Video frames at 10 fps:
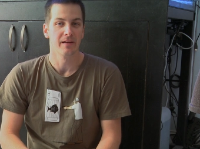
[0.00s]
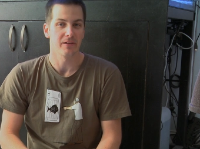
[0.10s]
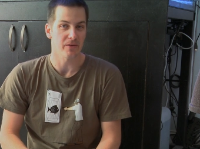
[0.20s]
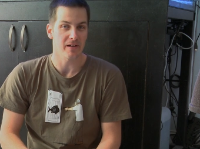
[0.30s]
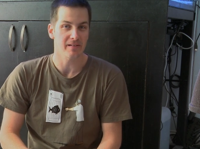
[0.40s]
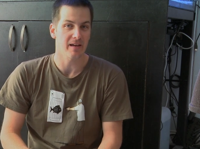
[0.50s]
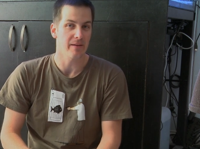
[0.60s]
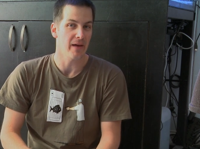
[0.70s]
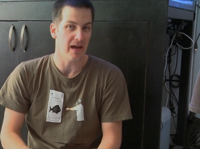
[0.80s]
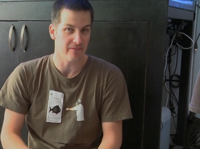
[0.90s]
Till next
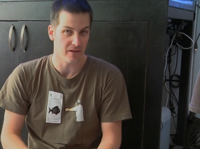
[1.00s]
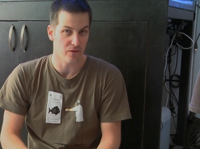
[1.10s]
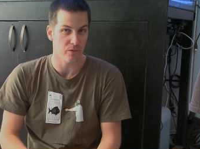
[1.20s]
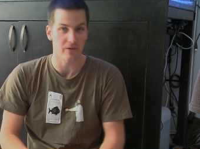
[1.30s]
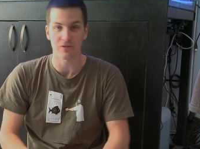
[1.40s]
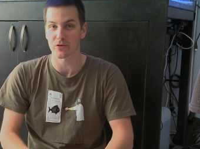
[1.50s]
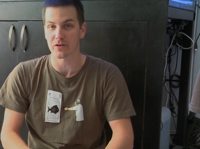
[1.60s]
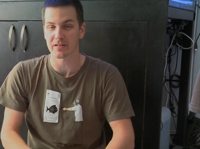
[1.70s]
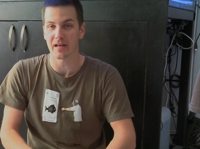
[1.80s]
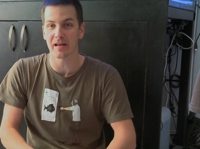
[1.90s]
time, have a good one, enjoy
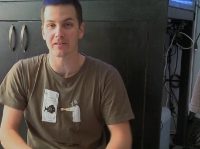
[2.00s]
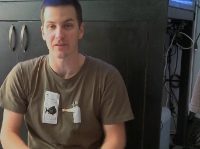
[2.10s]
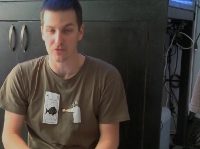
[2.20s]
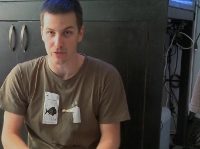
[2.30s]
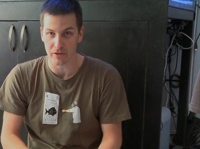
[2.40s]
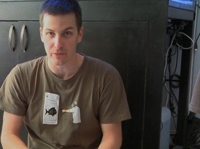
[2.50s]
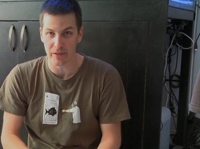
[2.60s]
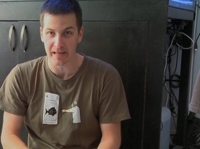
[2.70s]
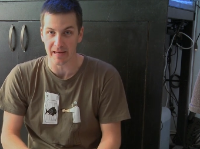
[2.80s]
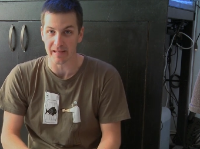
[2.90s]
your tanks, enjoy your
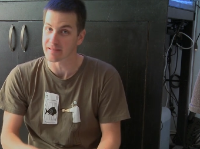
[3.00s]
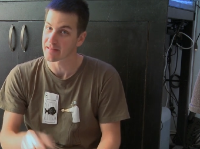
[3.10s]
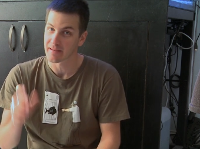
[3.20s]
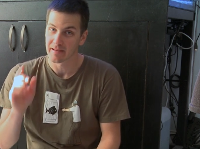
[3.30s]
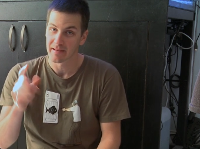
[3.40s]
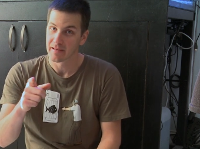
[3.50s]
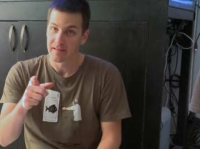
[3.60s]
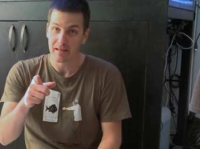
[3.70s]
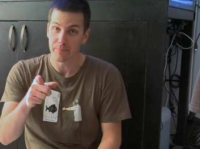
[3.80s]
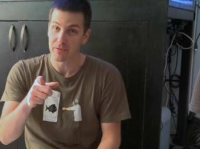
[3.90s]
weekend,
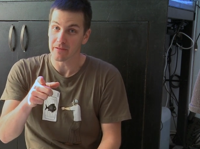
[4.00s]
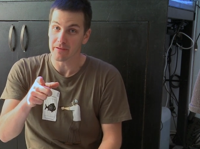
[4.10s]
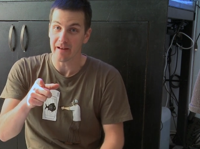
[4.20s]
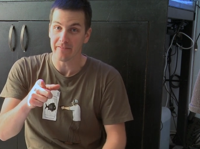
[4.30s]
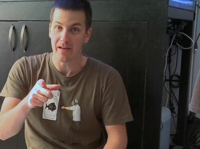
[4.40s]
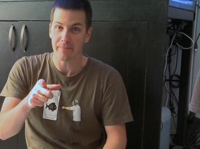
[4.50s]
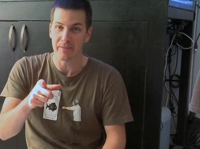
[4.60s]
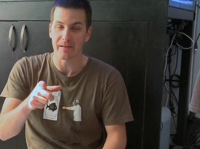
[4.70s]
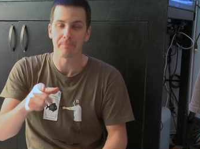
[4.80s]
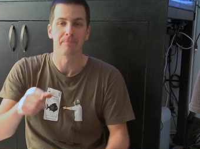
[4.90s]
keep your other half
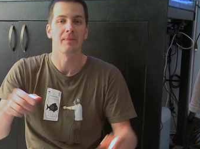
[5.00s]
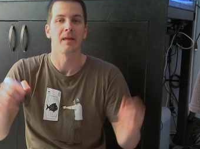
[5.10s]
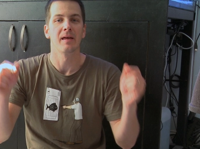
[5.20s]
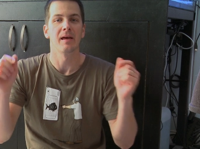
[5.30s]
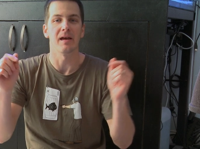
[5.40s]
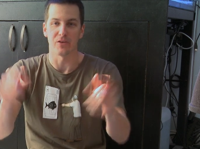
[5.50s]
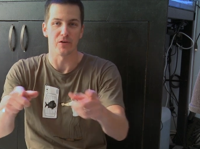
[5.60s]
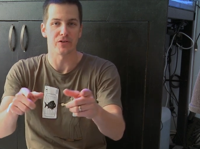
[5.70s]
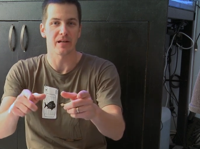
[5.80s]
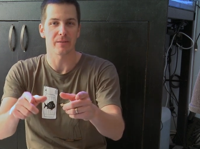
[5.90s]
happy, and know
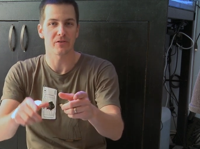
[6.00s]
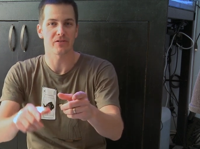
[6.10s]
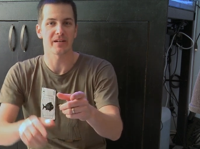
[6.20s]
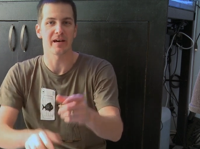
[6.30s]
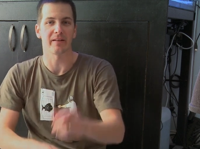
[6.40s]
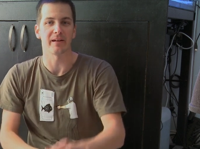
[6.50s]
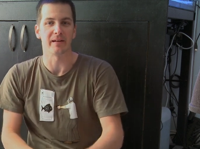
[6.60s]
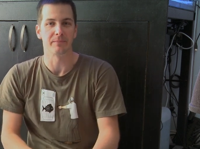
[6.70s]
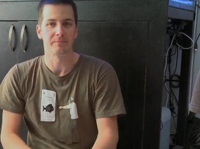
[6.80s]
your tank personality.